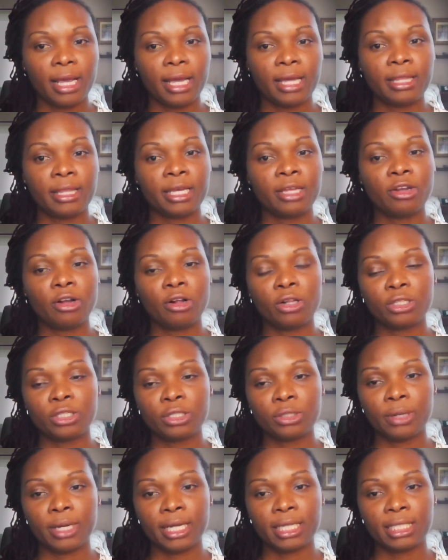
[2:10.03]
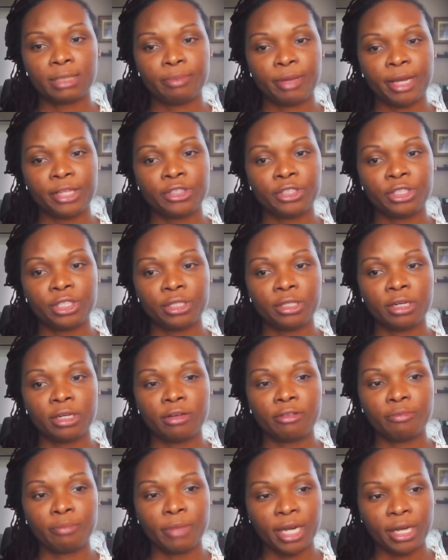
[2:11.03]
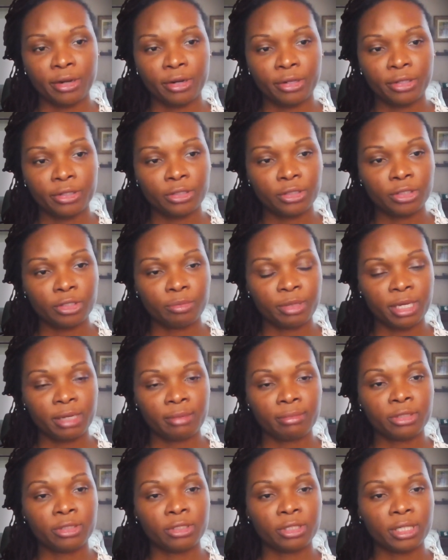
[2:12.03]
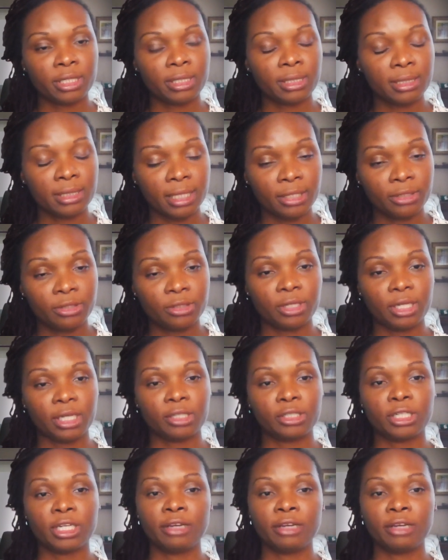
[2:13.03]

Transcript: and then also expansion of minors to be able to consent to